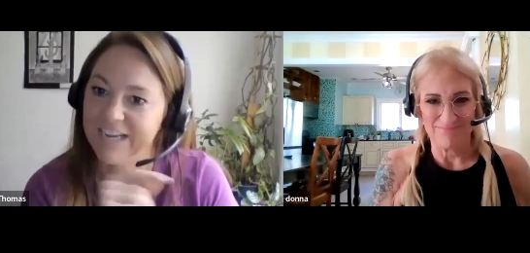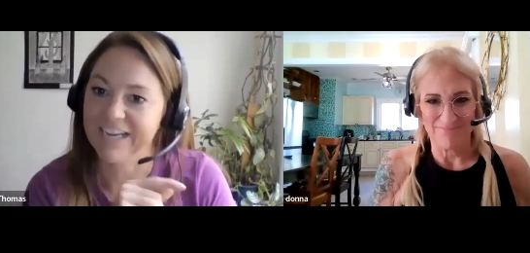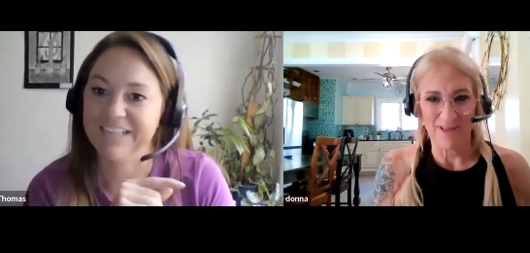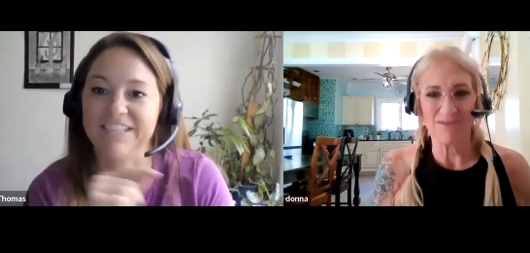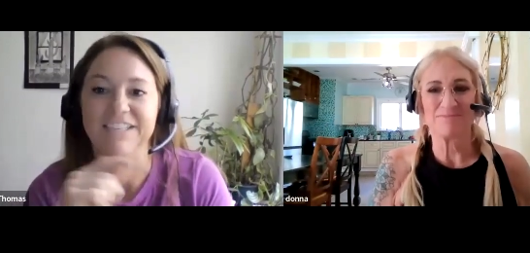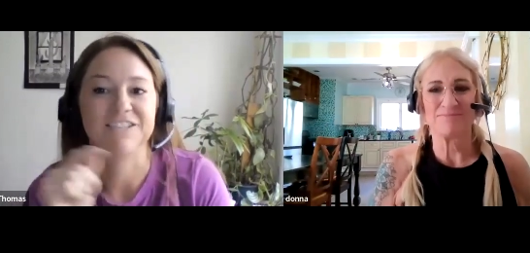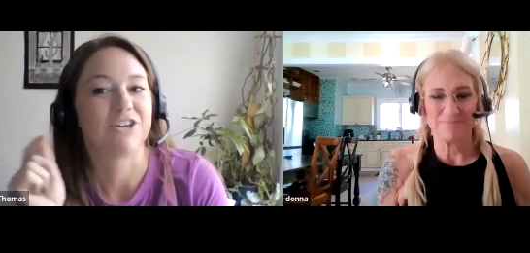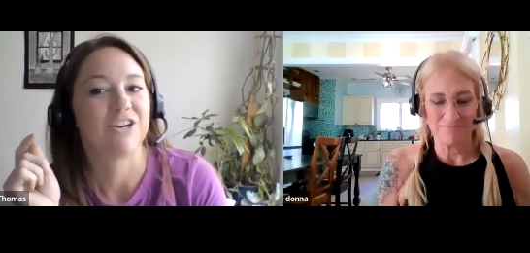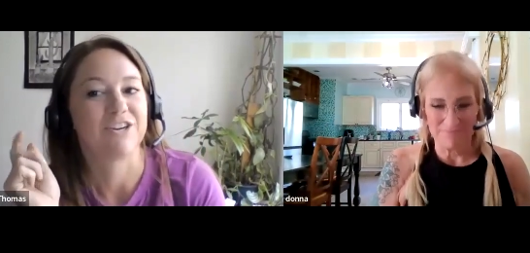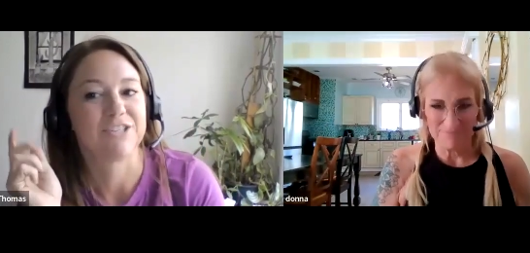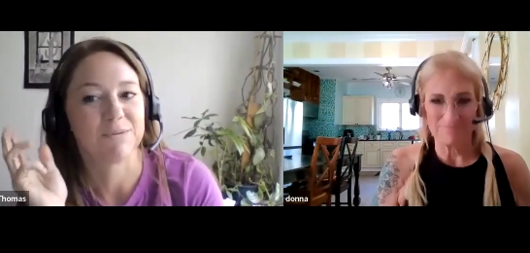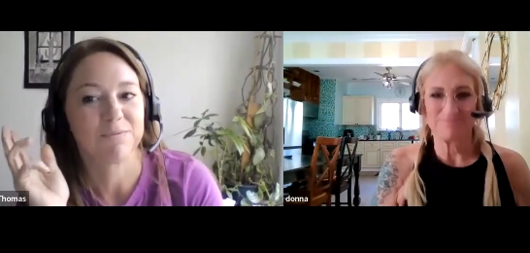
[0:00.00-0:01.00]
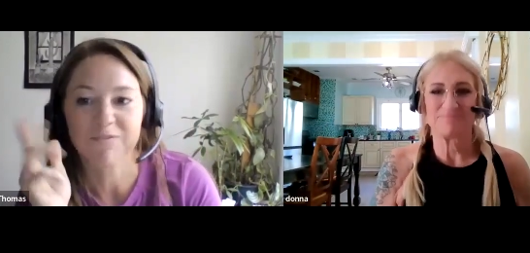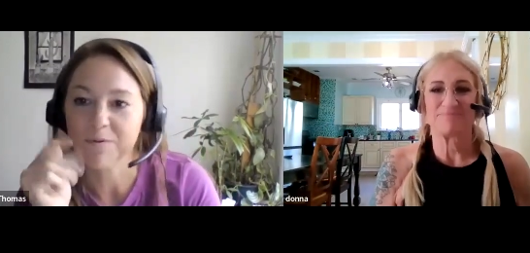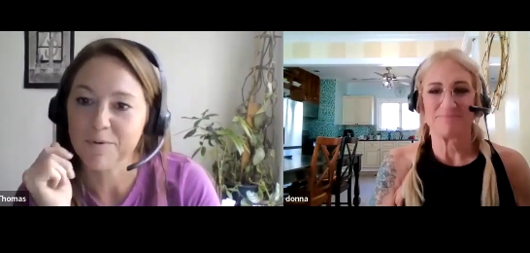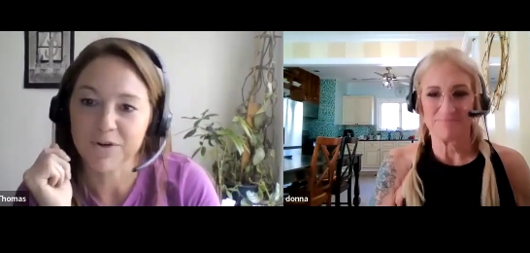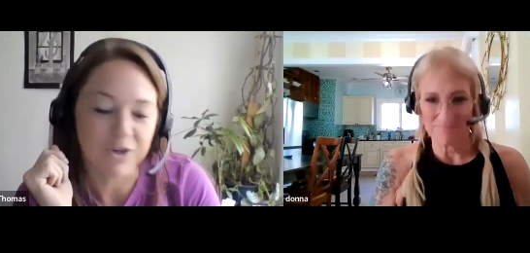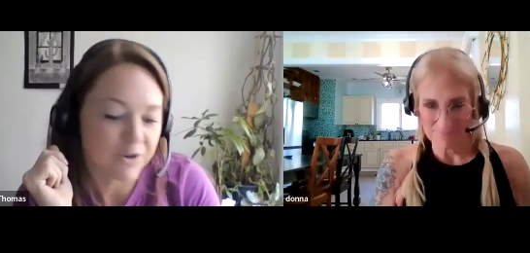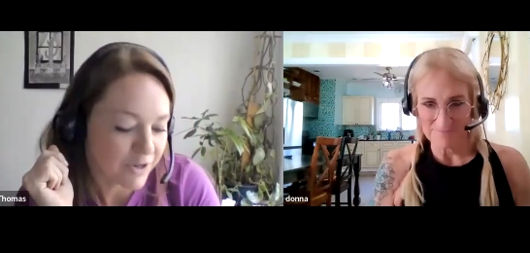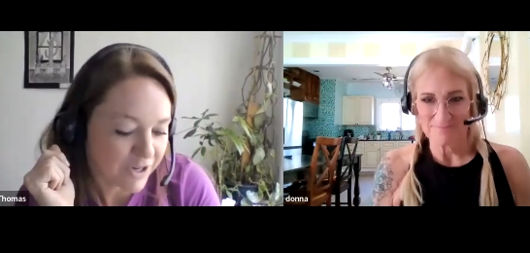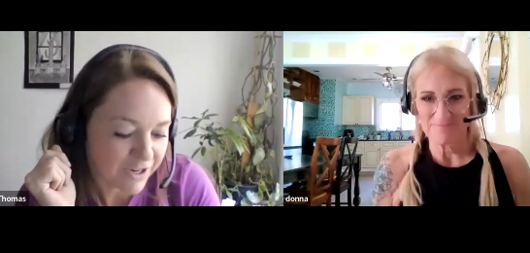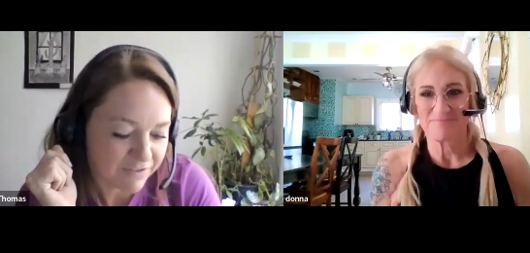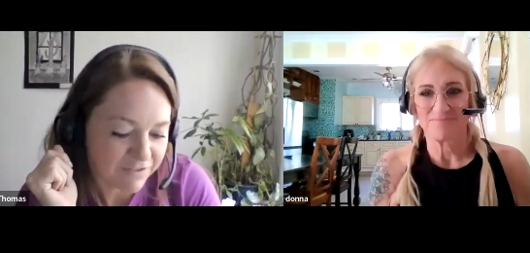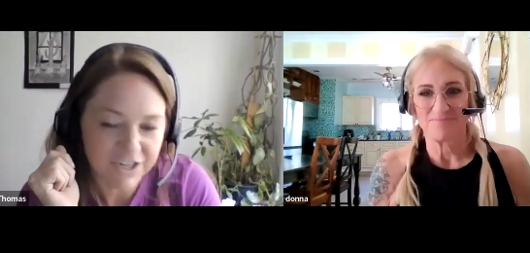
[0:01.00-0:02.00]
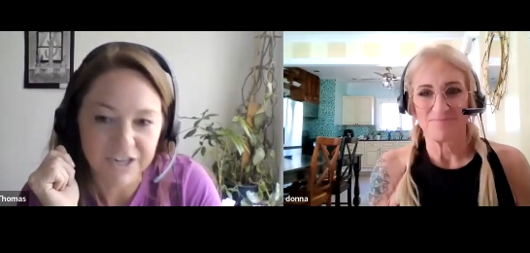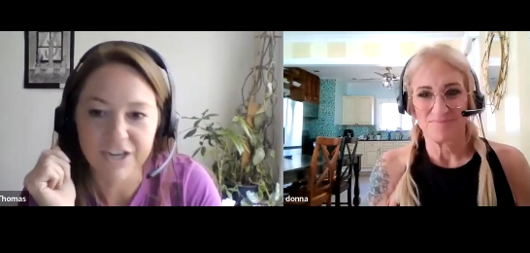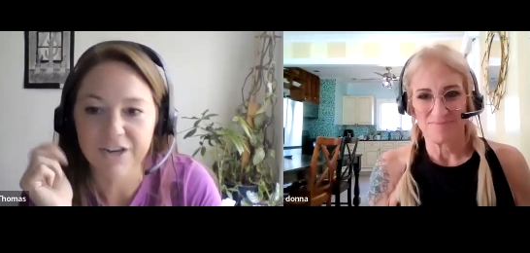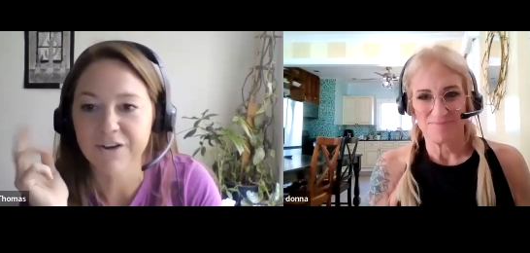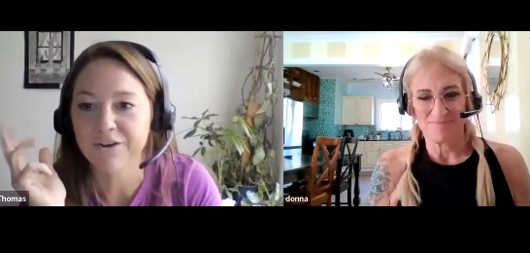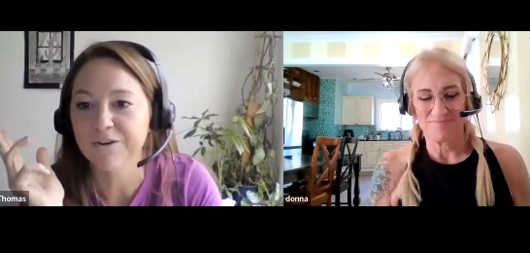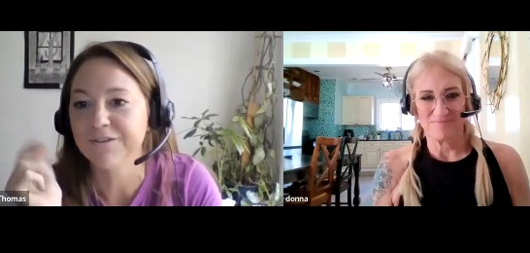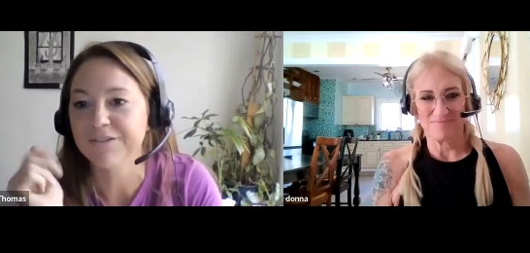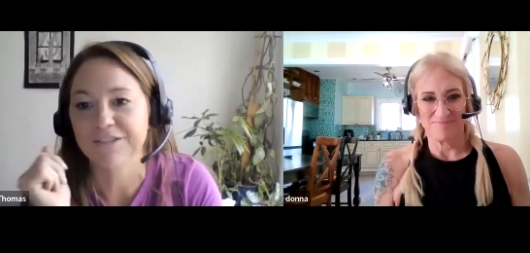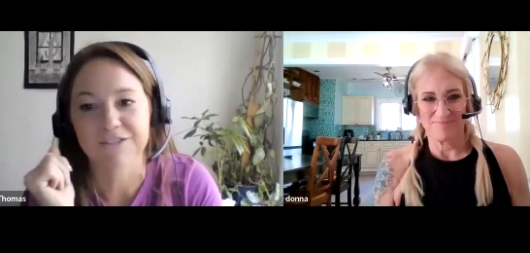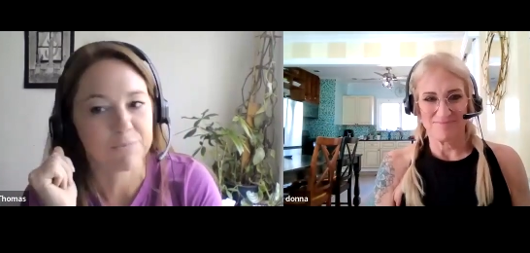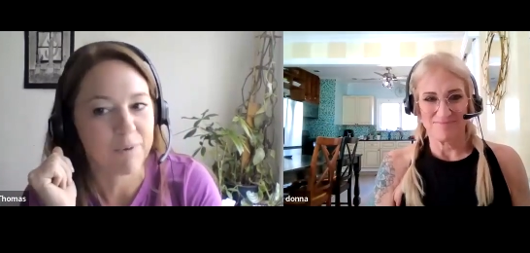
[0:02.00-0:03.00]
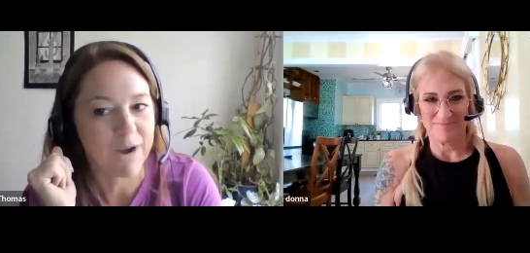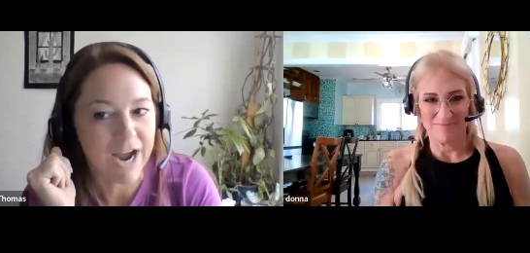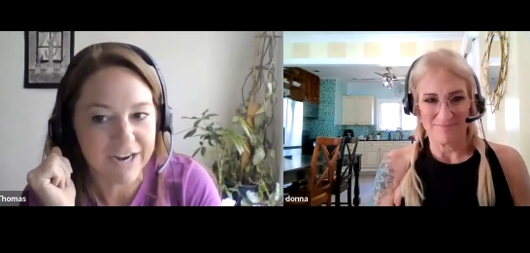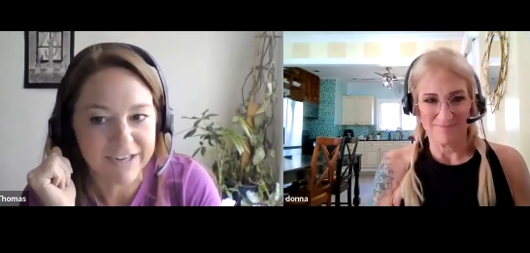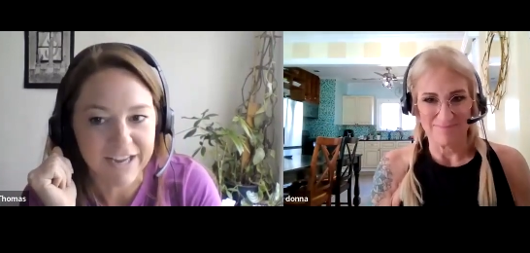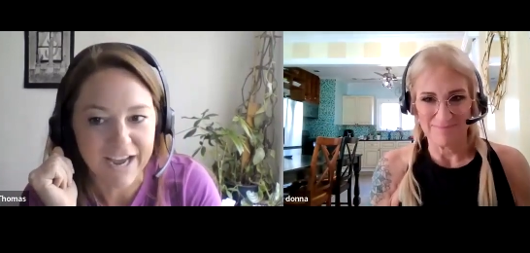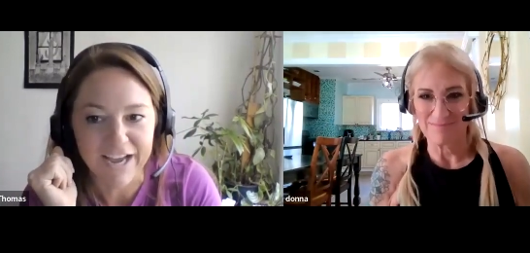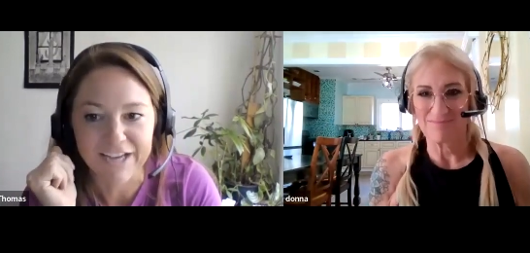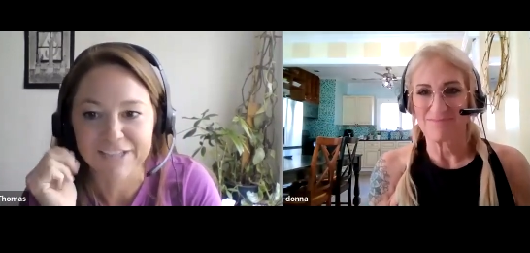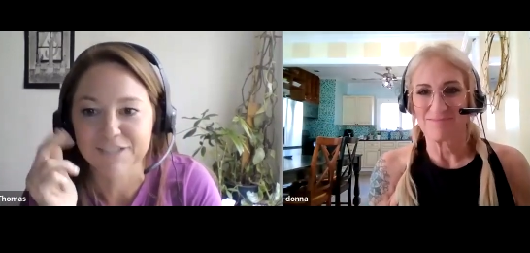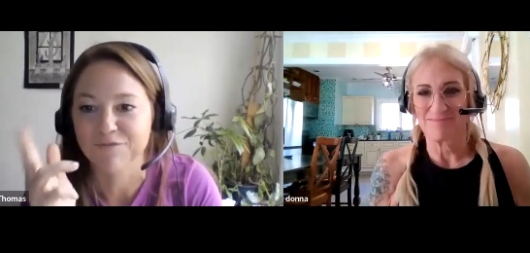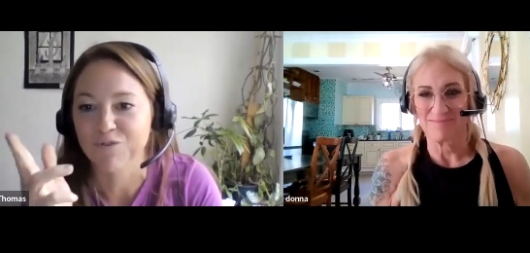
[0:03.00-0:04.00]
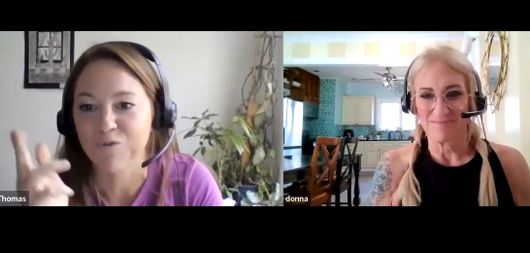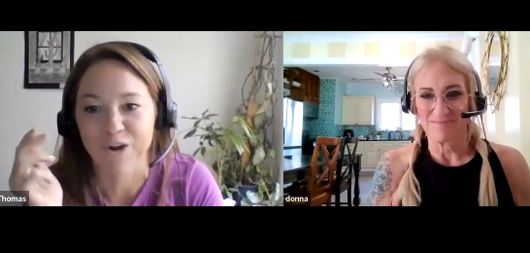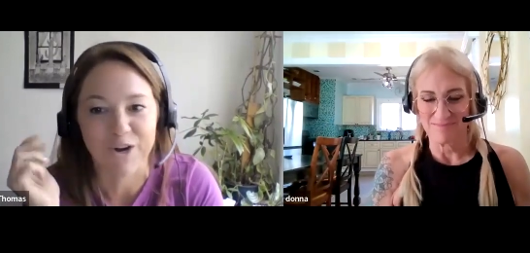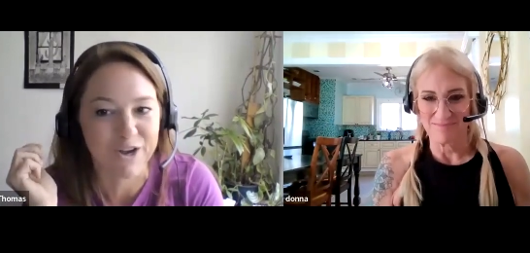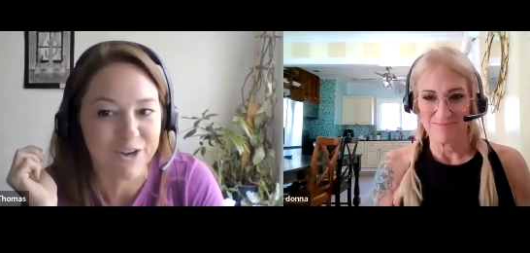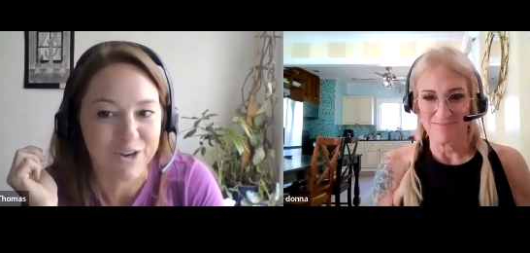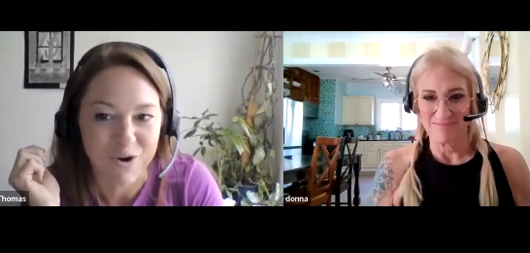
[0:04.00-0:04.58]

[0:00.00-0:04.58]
Speaker 1: And hmm. these are some of them are yoga videos, it's our podcast. If you want to,